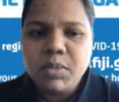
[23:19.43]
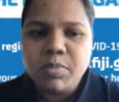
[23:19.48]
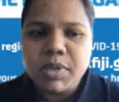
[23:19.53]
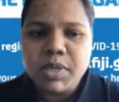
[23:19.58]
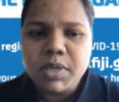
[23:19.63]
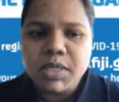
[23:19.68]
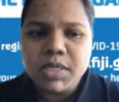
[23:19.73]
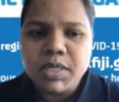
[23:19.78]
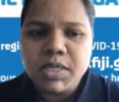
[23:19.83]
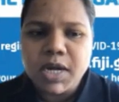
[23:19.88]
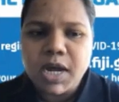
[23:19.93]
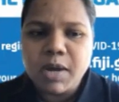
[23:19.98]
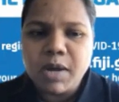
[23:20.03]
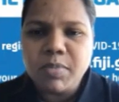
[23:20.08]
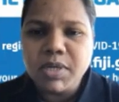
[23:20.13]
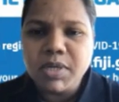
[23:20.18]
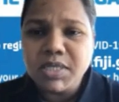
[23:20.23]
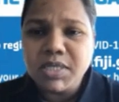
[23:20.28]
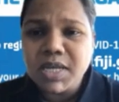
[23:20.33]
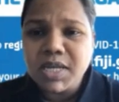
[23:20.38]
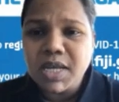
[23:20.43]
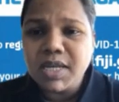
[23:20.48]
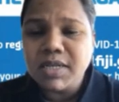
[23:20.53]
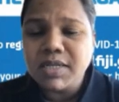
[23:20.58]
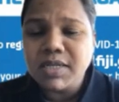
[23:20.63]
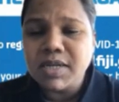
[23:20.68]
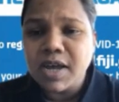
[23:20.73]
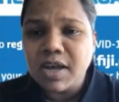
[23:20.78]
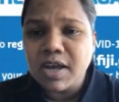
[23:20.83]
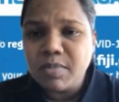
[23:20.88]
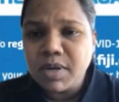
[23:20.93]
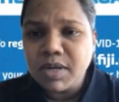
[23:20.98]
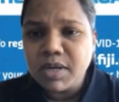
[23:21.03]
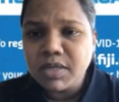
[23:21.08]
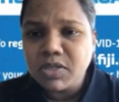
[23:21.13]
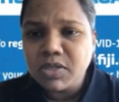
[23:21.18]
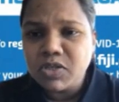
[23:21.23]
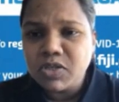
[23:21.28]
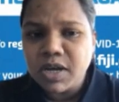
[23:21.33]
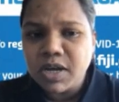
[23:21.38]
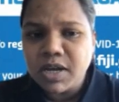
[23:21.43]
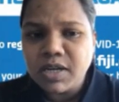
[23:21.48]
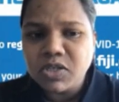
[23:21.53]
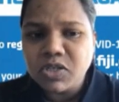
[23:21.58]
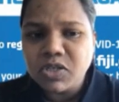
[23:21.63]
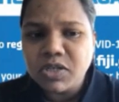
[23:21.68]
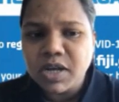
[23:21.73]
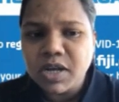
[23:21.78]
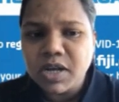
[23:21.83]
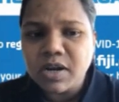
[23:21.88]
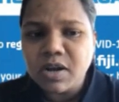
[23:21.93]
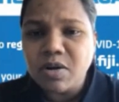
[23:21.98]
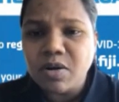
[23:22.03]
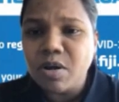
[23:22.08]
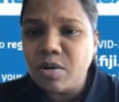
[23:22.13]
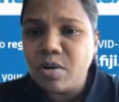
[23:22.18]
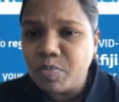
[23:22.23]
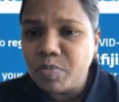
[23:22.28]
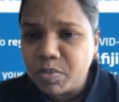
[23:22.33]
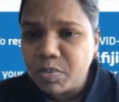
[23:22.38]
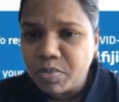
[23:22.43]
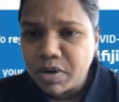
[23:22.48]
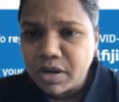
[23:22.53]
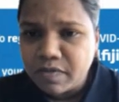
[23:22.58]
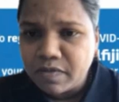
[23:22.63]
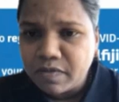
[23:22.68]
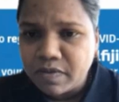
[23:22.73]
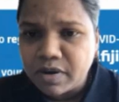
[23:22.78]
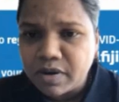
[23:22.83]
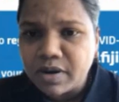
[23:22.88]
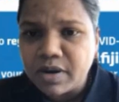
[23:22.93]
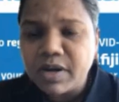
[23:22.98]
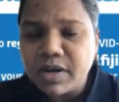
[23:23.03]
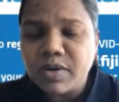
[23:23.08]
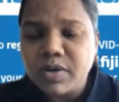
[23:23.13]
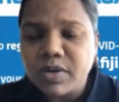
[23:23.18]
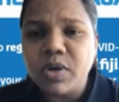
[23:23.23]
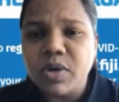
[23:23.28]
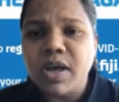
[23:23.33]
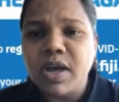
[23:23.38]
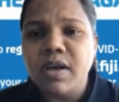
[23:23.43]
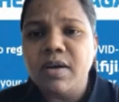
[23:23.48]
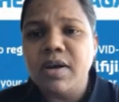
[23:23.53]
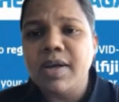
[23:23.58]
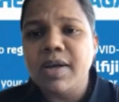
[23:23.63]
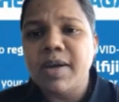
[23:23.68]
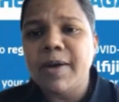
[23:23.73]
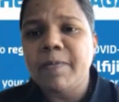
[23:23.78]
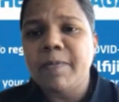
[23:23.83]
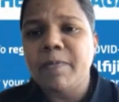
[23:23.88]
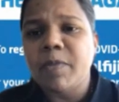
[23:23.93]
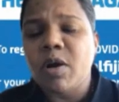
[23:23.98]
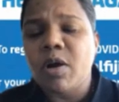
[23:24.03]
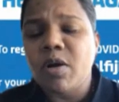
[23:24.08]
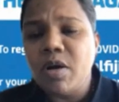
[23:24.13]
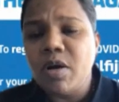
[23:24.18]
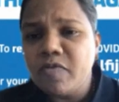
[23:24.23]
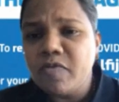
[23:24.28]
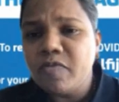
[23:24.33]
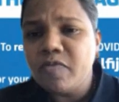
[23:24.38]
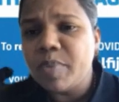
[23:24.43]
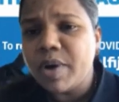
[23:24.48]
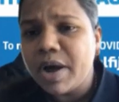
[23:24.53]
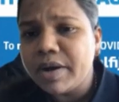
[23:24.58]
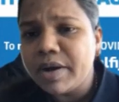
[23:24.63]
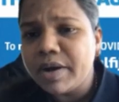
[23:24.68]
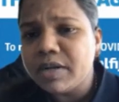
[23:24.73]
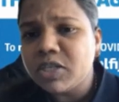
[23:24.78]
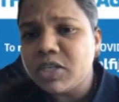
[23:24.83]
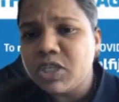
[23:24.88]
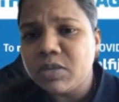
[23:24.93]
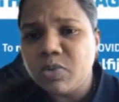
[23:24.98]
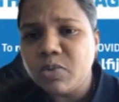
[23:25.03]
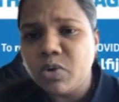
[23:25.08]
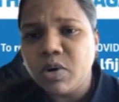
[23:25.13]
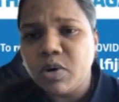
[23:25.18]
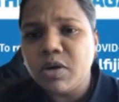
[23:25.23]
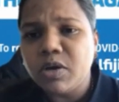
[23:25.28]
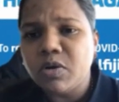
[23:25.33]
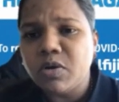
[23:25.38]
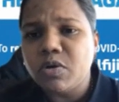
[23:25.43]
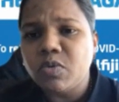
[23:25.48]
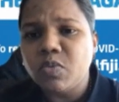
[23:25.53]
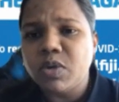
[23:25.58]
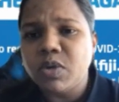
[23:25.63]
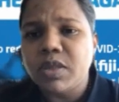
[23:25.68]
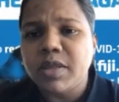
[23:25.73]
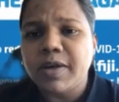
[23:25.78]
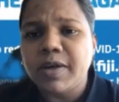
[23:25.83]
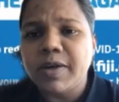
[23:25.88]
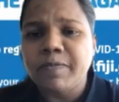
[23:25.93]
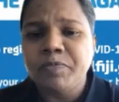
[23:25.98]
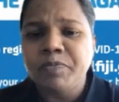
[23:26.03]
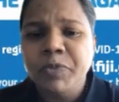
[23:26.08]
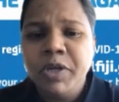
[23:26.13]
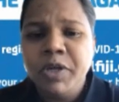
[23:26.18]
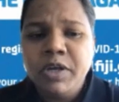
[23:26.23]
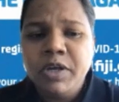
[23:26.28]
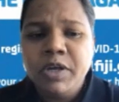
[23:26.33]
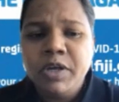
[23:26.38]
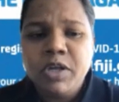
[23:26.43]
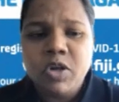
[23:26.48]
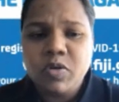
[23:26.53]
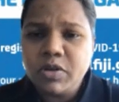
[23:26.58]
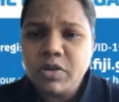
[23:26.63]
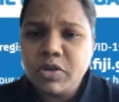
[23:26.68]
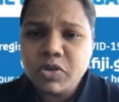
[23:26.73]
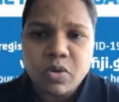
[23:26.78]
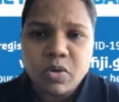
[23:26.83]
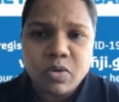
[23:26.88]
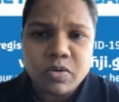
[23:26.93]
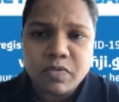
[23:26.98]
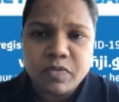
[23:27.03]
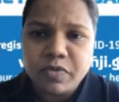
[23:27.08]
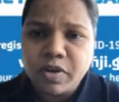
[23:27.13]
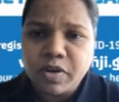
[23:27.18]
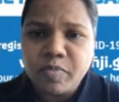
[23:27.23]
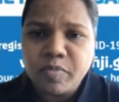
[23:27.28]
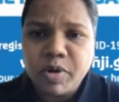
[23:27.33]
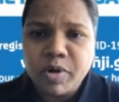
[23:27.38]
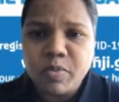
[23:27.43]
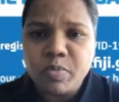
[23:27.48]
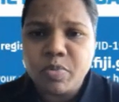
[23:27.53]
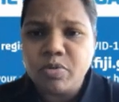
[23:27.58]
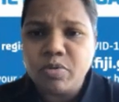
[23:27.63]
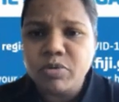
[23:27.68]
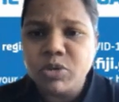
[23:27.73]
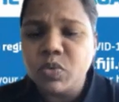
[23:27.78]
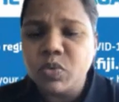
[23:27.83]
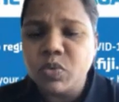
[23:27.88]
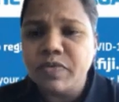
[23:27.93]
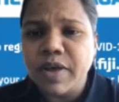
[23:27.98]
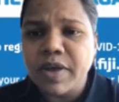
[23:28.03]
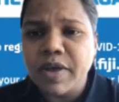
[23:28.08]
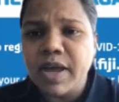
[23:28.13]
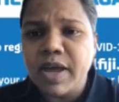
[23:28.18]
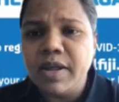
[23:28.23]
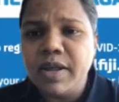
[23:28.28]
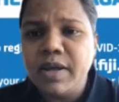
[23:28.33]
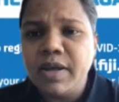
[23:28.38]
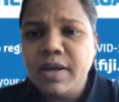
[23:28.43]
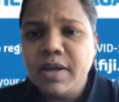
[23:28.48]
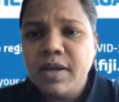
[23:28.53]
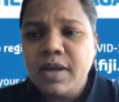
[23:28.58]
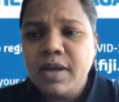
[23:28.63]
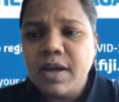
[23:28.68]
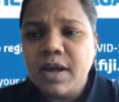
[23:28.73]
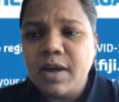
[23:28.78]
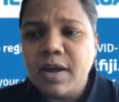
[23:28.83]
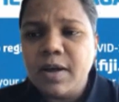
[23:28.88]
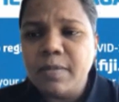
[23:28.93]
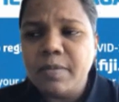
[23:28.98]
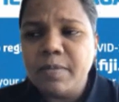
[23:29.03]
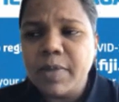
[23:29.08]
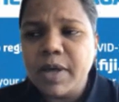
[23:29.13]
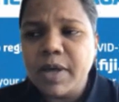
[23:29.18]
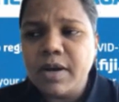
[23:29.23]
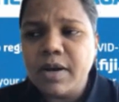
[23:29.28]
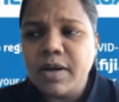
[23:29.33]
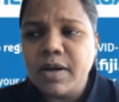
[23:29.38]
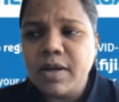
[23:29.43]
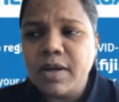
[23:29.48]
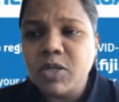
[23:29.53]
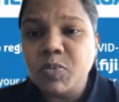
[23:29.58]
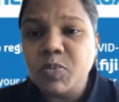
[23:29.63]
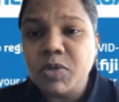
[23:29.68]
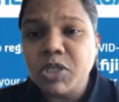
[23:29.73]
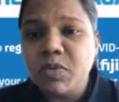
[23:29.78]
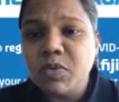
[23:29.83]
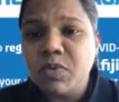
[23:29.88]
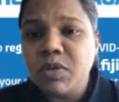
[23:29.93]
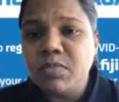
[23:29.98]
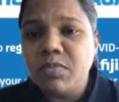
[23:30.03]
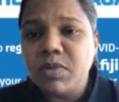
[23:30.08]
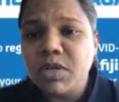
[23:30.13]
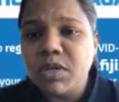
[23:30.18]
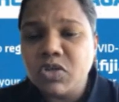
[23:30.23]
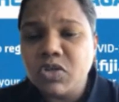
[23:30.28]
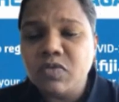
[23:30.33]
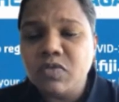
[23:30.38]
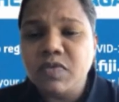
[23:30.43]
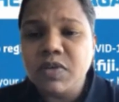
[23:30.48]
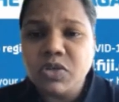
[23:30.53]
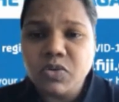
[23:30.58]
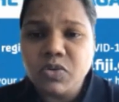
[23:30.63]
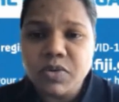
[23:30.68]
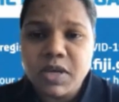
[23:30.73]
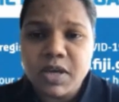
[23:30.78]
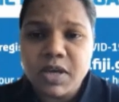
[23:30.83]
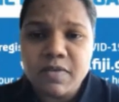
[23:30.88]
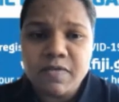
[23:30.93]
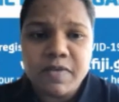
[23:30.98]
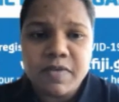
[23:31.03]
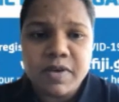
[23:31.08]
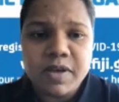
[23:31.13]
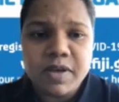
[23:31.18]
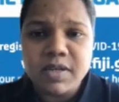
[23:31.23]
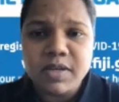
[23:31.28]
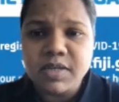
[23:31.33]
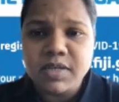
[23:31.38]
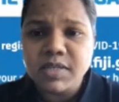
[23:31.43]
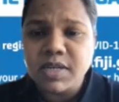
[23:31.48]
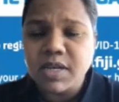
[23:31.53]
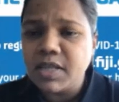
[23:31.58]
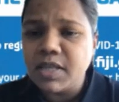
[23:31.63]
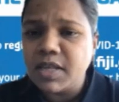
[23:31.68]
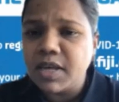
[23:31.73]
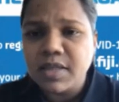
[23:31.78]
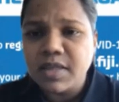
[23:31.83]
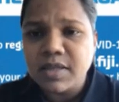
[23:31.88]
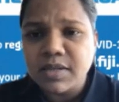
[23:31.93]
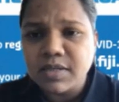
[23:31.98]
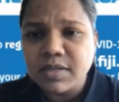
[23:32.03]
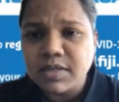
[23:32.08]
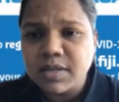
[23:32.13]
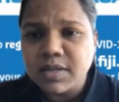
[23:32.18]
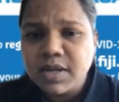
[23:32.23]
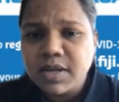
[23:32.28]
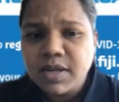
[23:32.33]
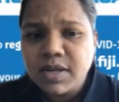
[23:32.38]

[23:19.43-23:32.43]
But I must say time has changed and a lot of people have learned. We had a lot of partnership going on with, this whole of government approach we've had, and especially with the Ministry of E-Toke Affairs and the others,